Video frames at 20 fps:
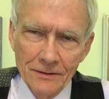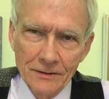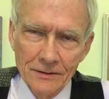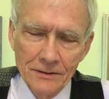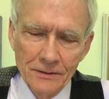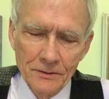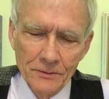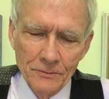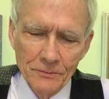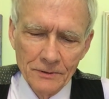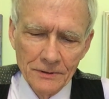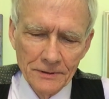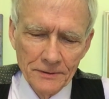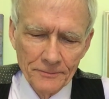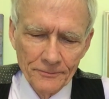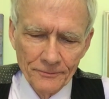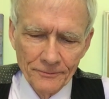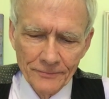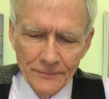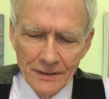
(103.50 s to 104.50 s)
Anyway,
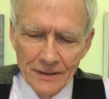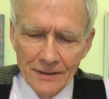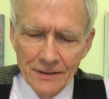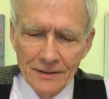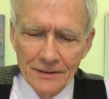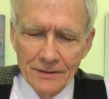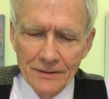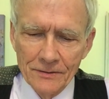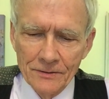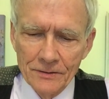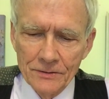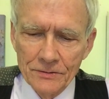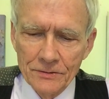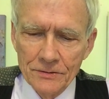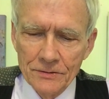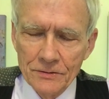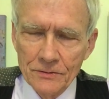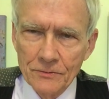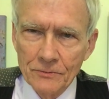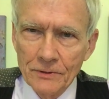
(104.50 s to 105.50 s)
this
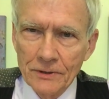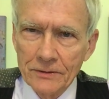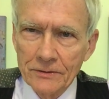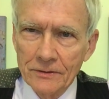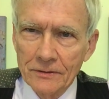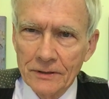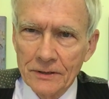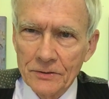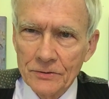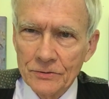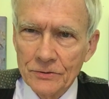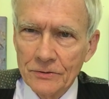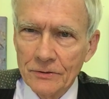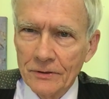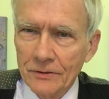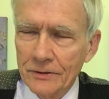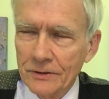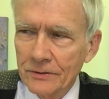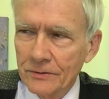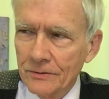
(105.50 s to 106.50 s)
is the regulation
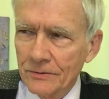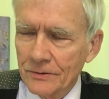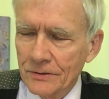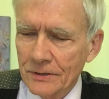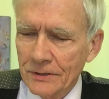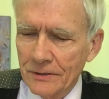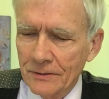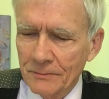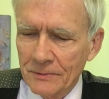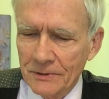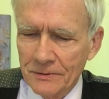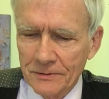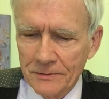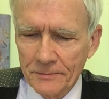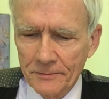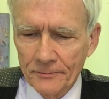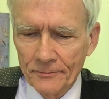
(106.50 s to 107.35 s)
on entertainment.